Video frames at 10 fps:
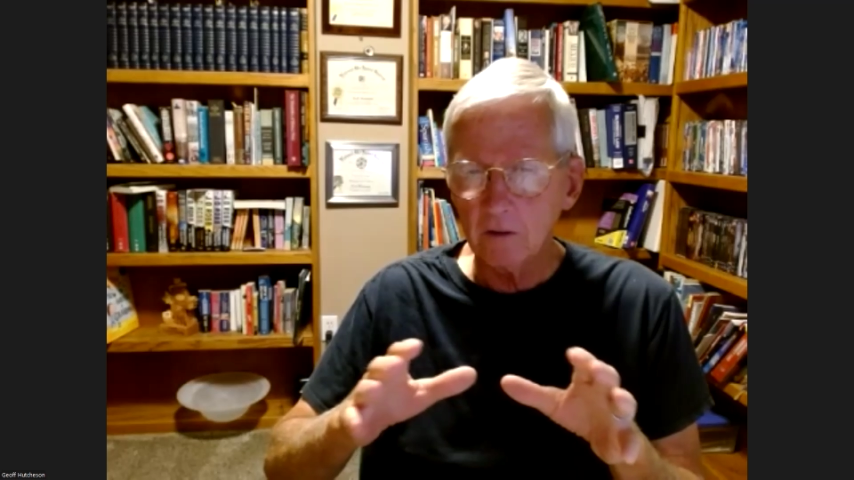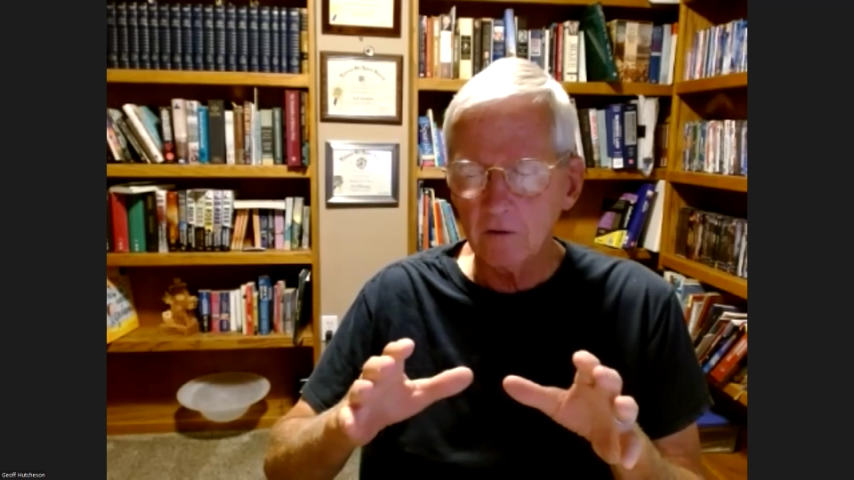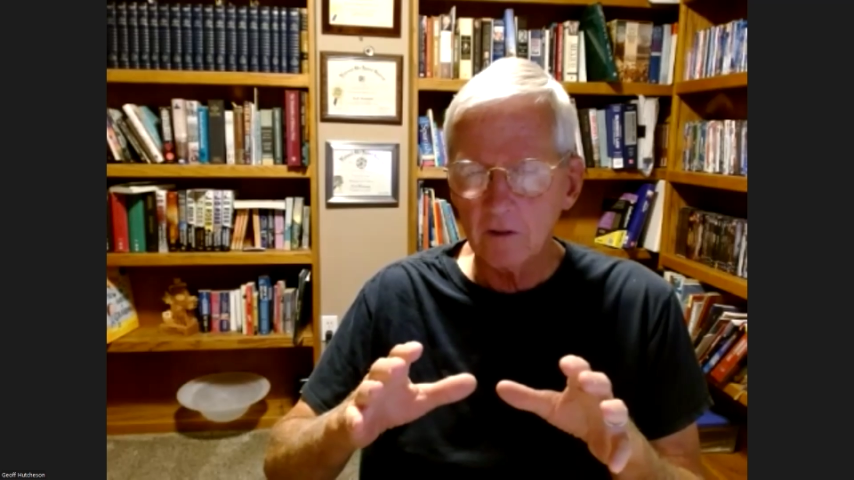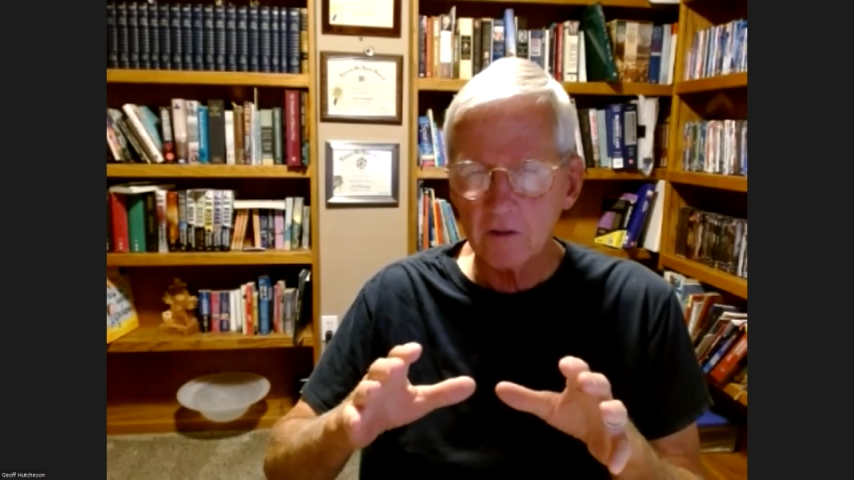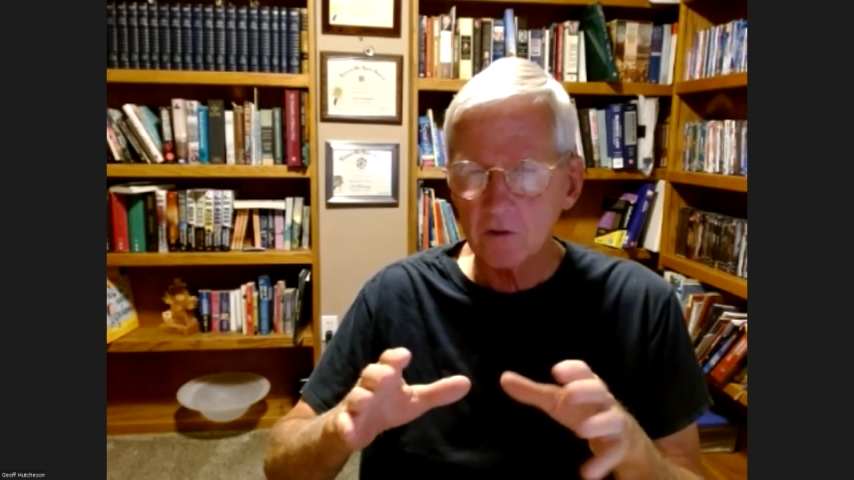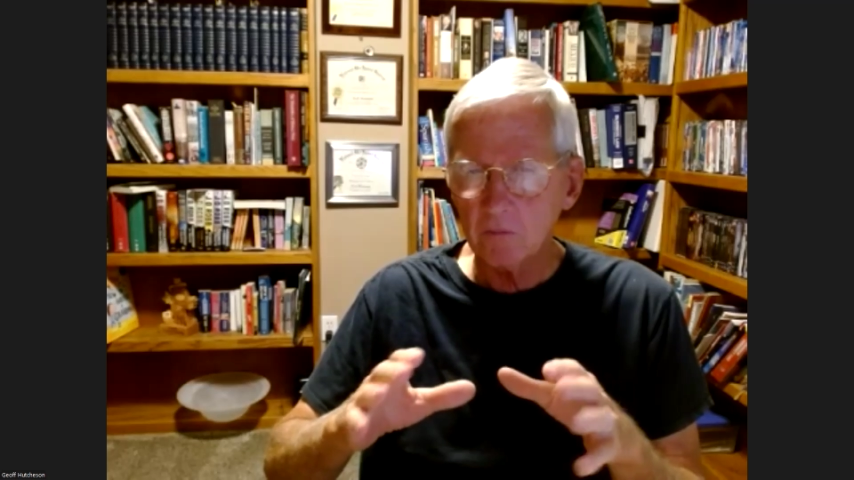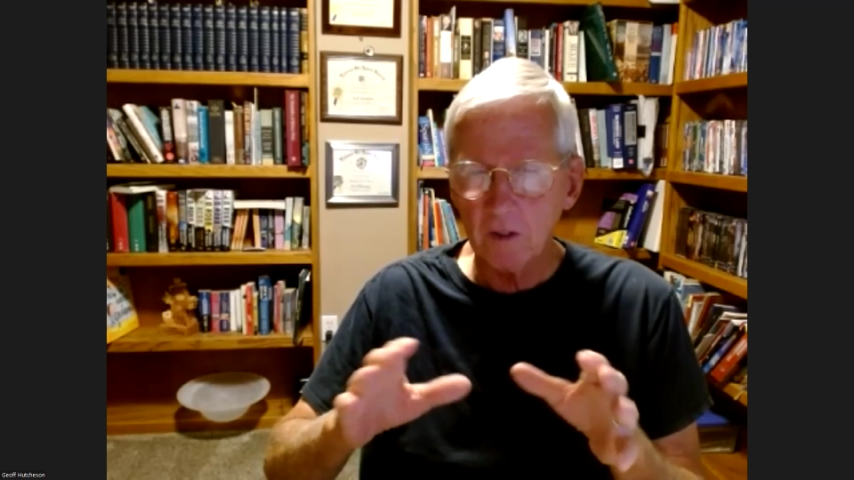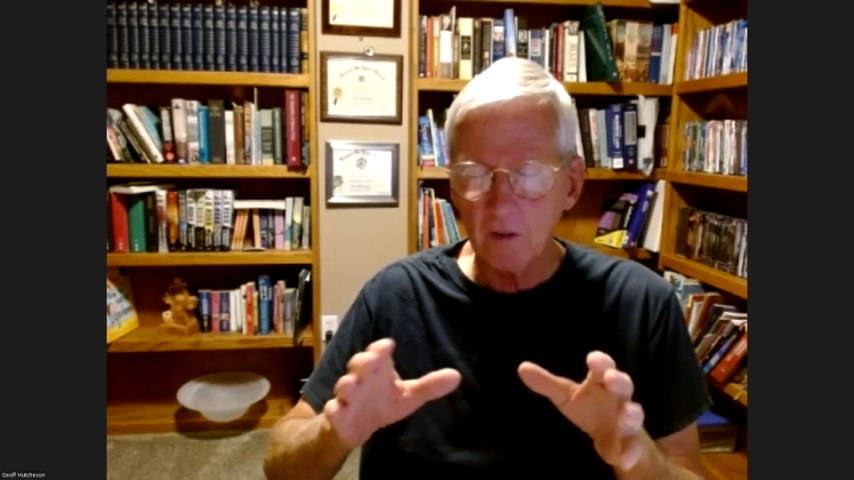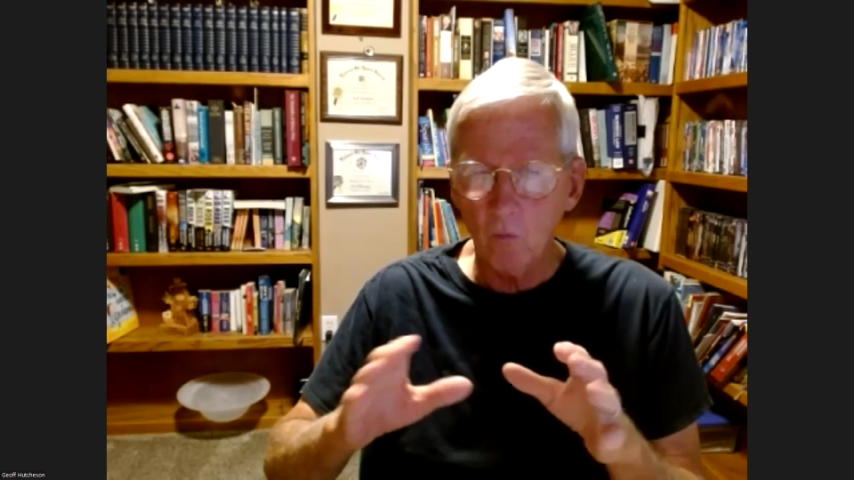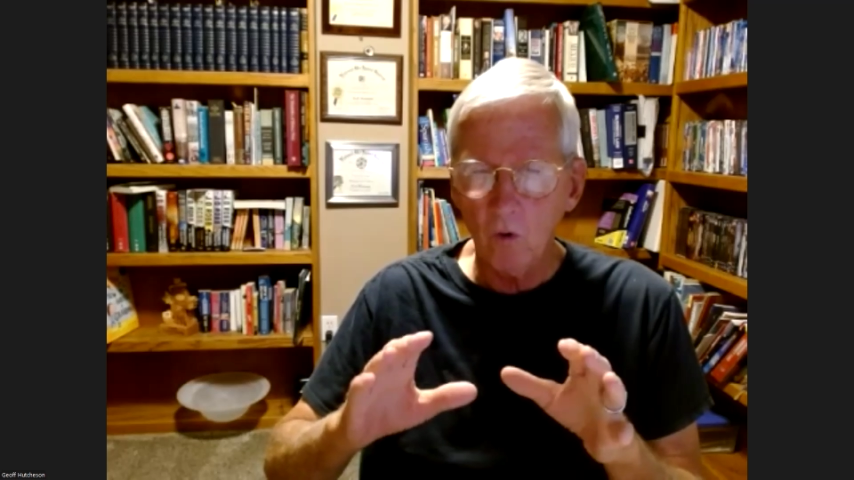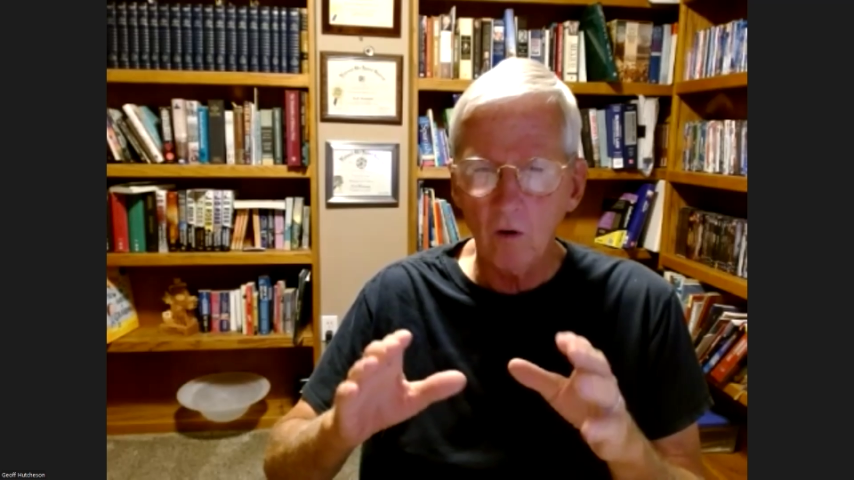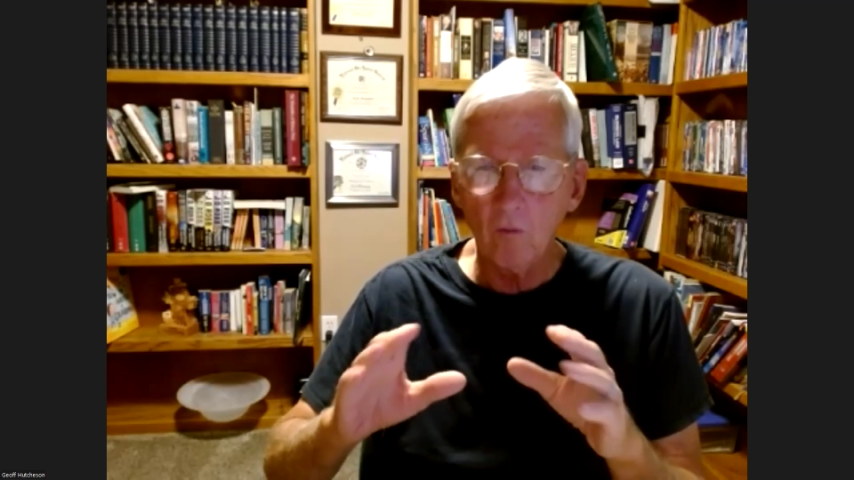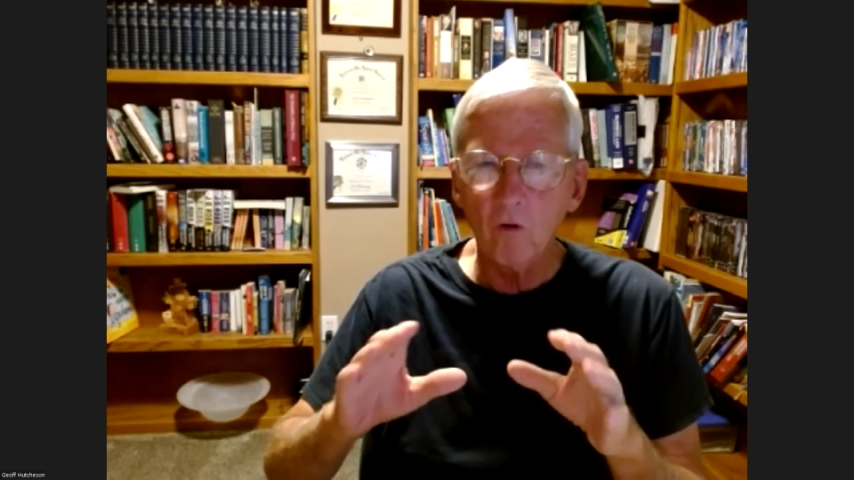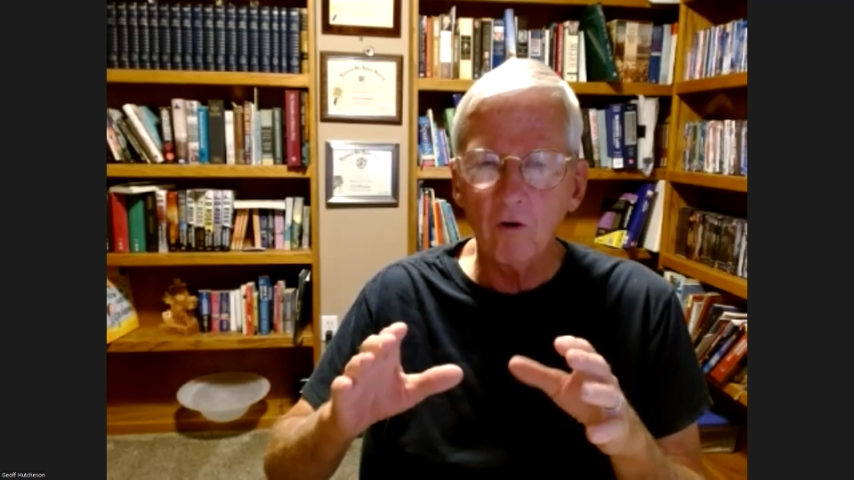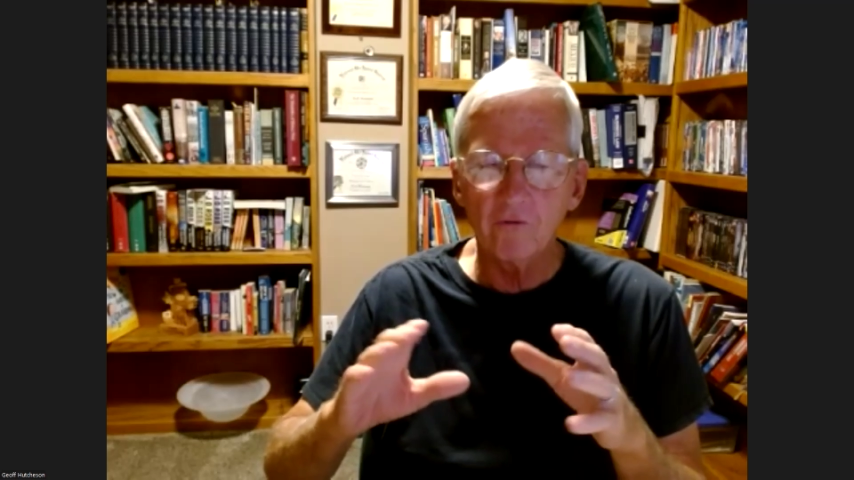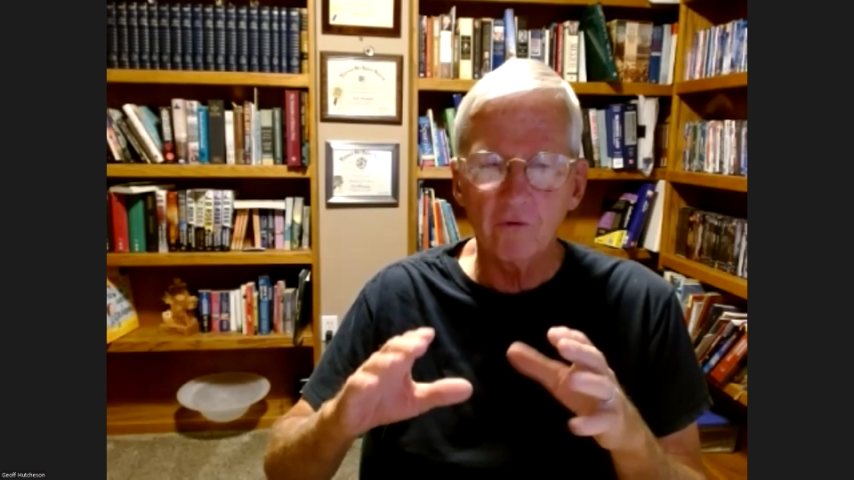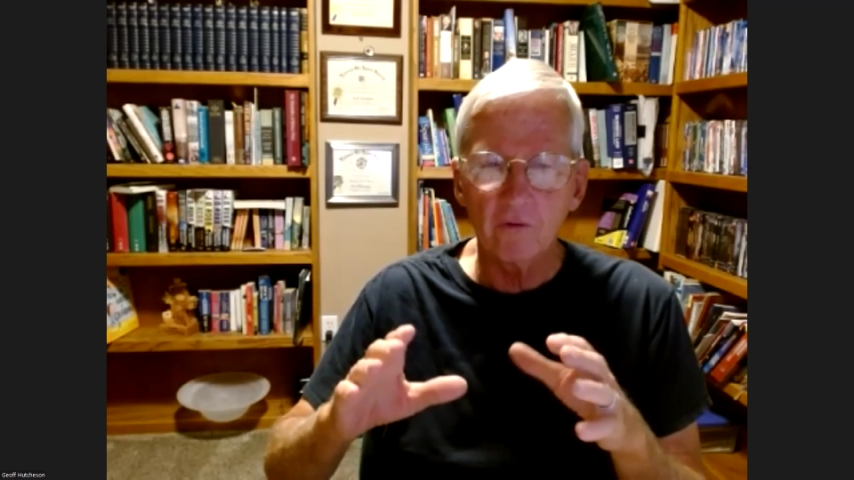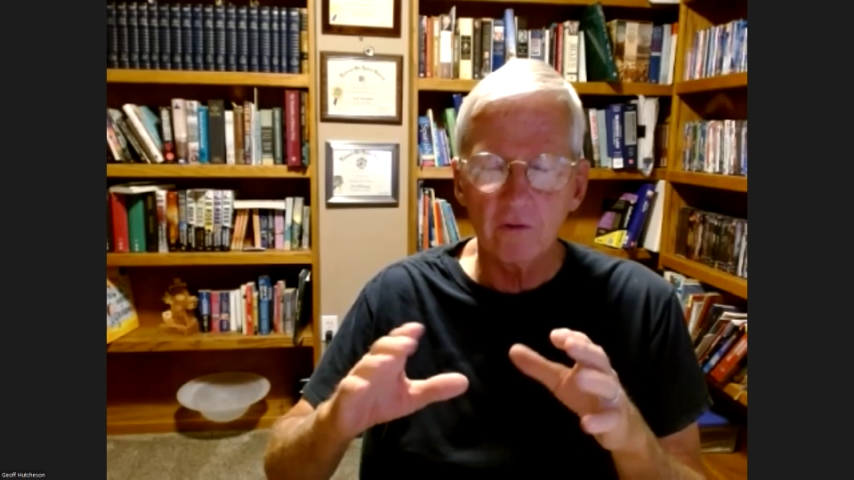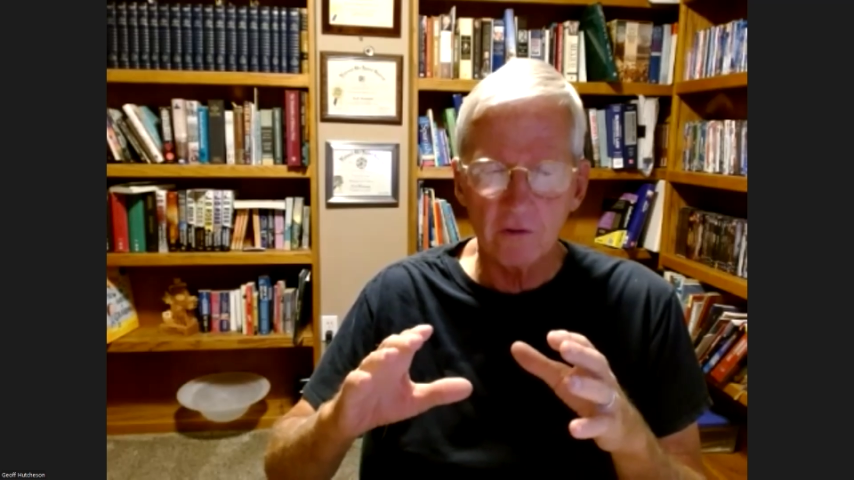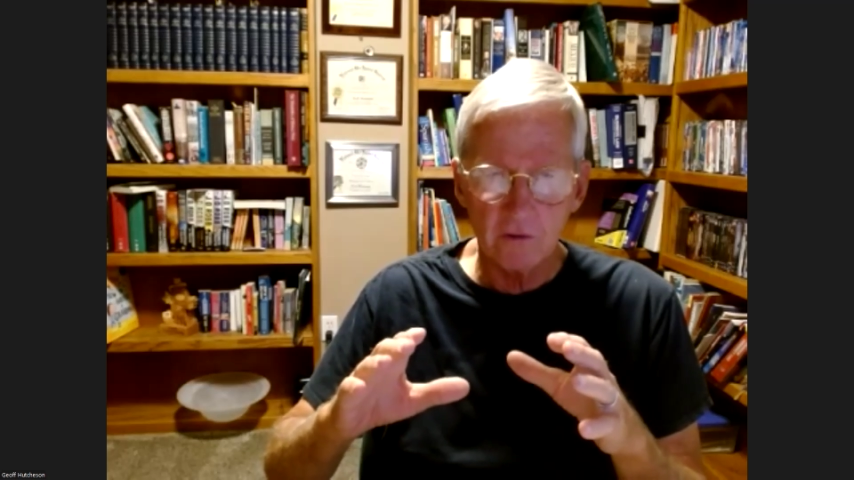underestimated where it was
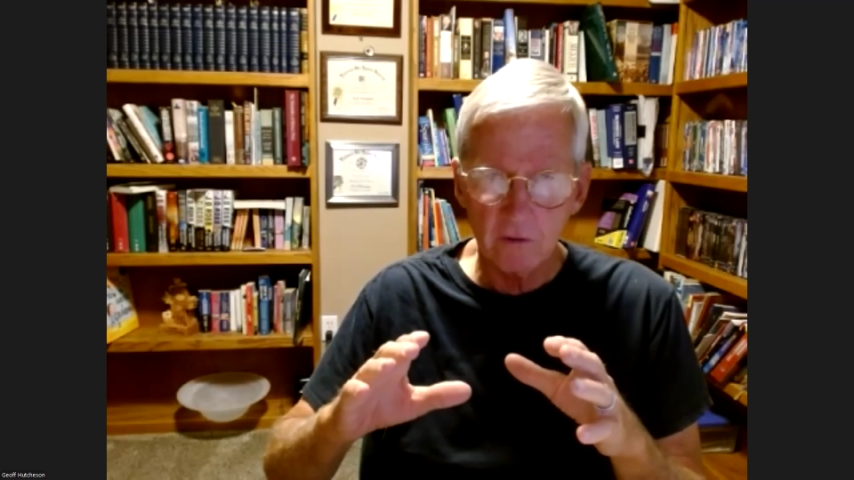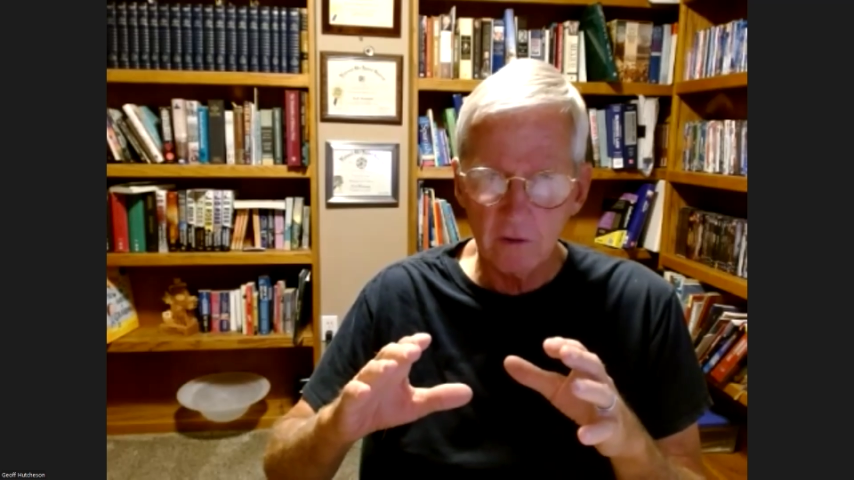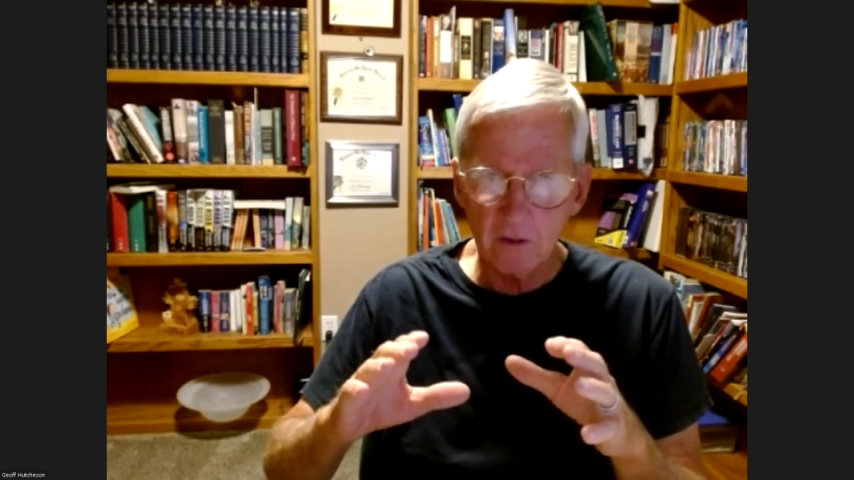in this